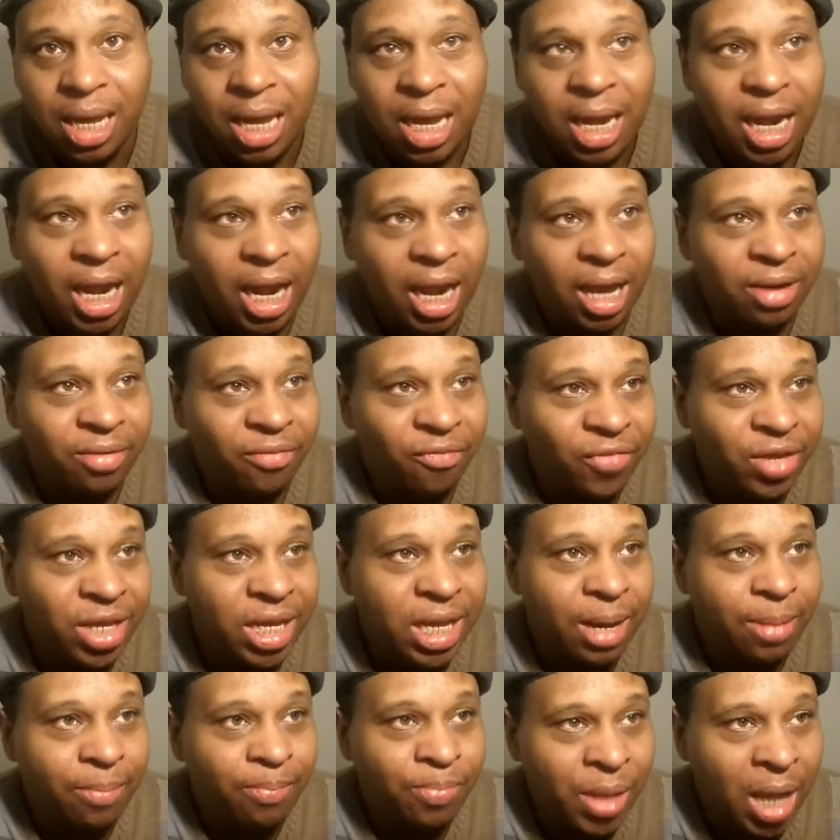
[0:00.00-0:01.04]
And
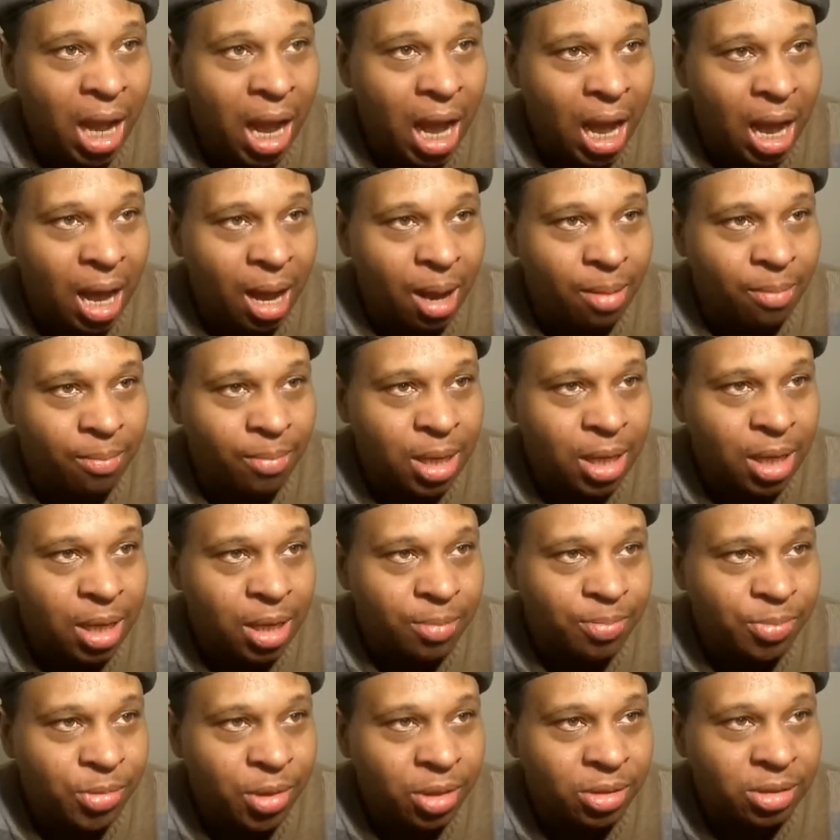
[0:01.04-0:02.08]
Vietnam,
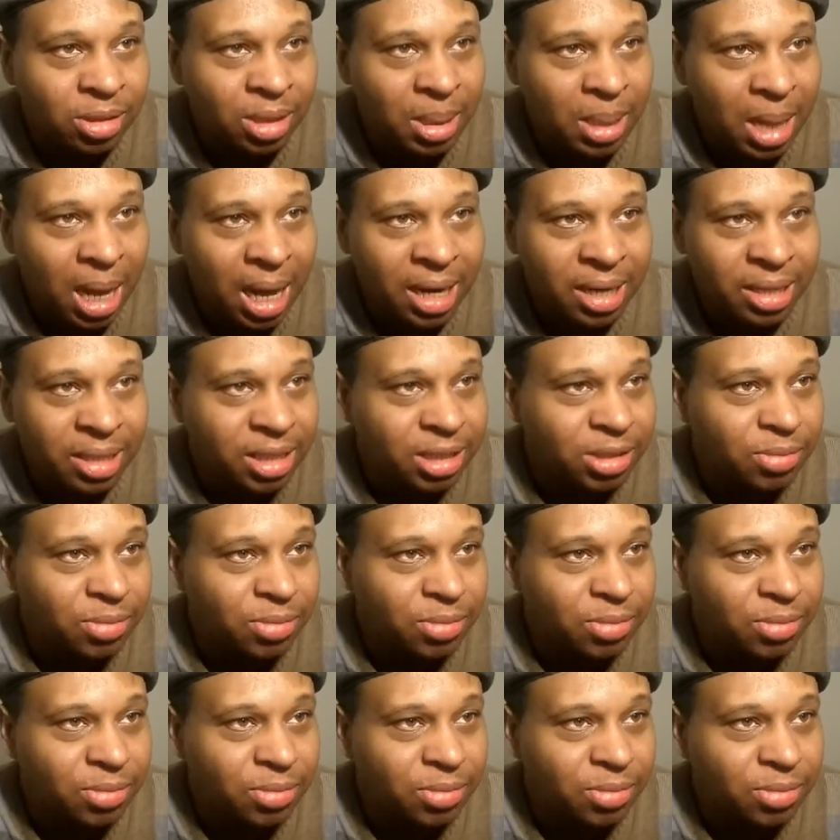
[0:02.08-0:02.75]
there's a lot of these